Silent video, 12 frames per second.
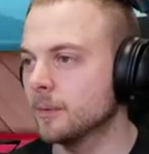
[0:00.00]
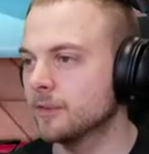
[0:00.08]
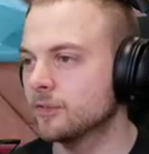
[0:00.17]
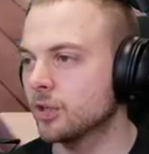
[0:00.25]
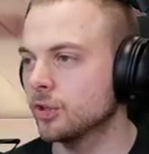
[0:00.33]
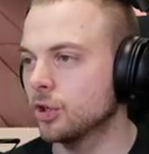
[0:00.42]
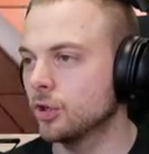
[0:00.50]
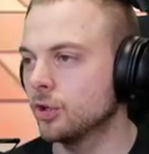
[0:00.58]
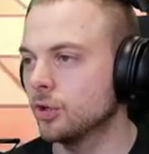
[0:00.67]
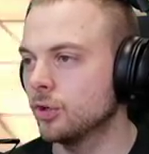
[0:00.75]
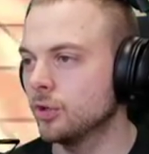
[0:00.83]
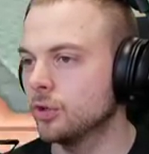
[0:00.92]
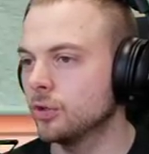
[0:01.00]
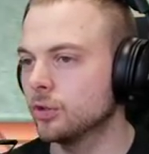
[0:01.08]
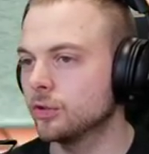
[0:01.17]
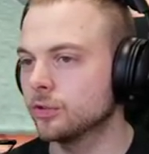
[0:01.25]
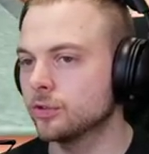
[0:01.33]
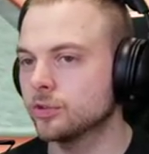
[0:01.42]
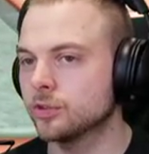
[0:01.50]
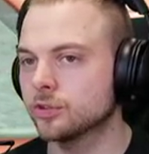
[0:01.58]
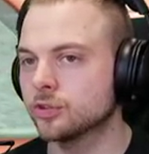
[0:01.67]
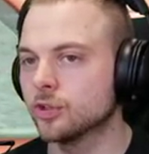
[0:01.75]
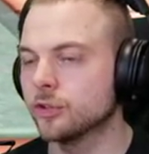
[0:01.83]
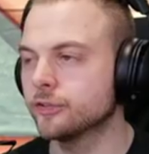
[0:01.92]
They've got the whole...
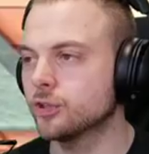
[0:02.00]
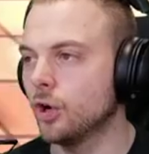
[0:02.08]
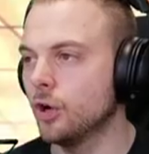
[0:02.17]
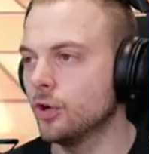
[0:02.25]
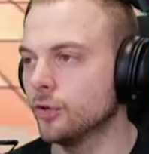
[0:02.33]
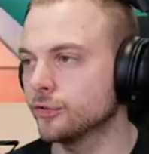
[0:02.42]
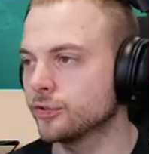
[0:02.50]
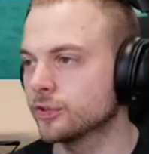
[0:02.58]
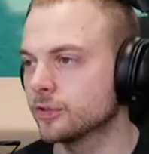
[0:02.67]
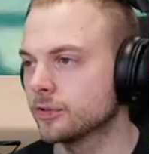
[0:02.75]
There's no doors.